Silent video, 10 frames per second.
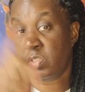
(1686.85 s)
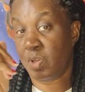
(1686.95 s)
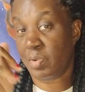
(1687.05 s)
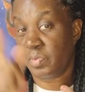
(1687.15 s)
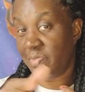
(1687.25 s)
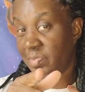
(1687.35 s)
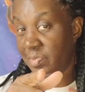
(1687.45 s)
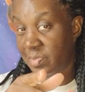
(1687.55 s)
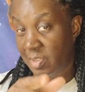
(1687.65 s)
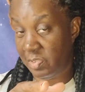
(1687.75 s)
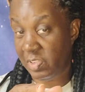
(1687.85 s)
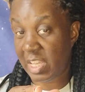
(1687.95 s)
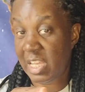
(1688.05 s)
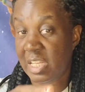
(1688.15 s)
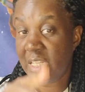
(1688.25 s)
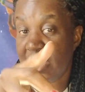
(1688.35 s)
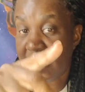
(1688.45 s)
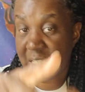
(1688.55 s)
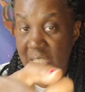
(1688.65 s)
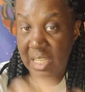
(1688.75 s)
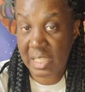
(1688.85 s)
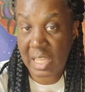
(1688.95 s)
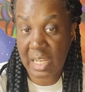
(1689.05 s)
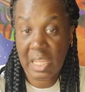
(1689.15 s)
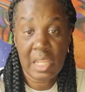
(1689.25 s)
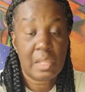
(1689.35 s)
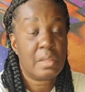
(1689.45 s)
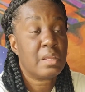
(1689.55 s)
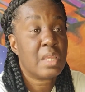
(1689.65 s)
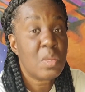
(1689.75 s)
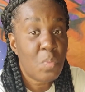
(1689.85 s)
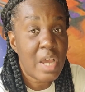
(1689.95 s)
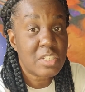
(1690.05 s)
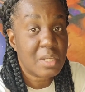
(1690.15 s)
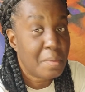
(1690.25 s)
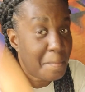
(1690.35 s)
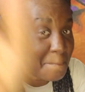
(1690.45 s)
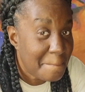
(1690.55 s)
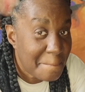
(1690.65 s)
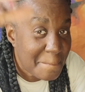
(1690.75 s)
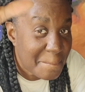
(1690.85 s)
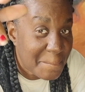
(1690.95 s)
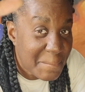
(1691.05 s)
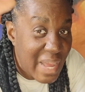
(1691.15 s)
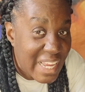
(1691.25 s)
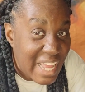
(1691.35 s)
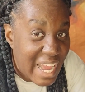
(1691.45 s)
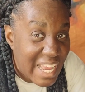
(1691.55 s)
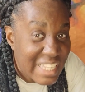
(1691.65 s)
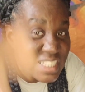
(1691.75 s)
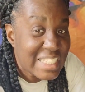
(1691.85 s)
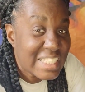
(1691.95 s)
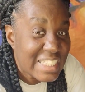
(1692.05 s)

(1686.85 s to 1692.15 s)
So don't forget, hit that thing, keep watching. Bye, guys.